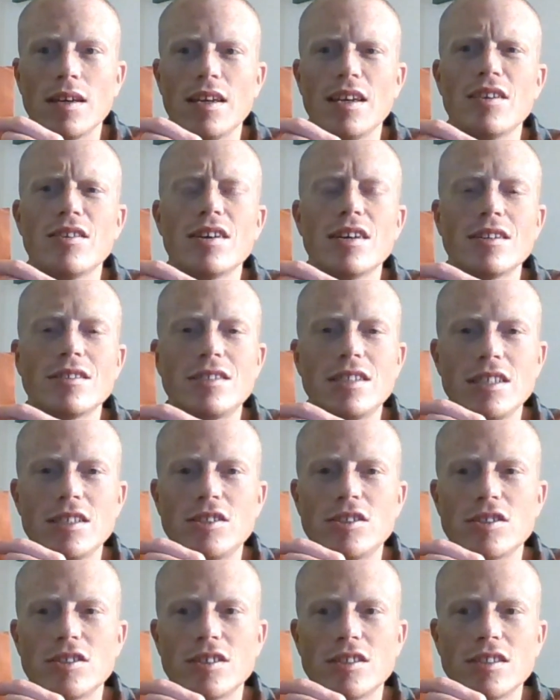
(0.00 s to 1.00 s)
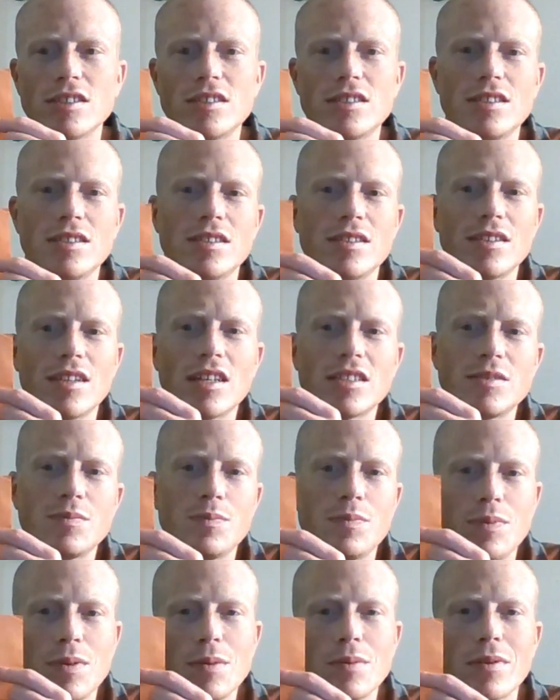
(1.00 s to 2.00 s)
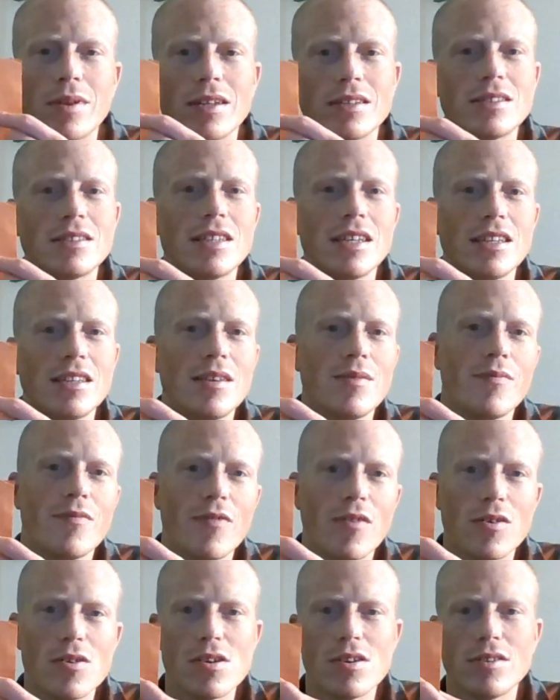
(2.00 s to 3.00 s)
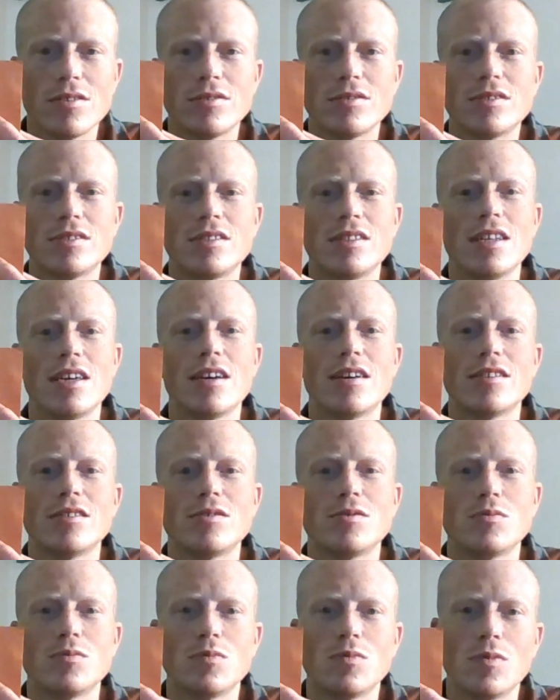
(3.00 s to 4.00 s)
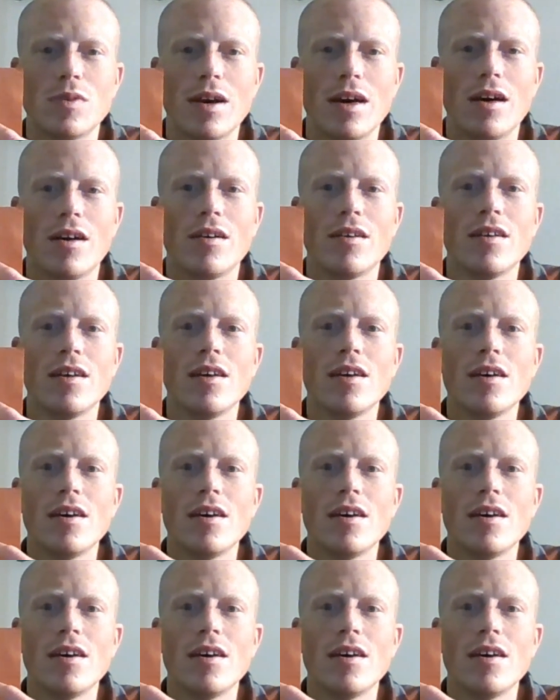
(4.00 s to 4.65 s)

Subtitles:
you'll get your t-shirts, and lots of people like to take team photos there as well.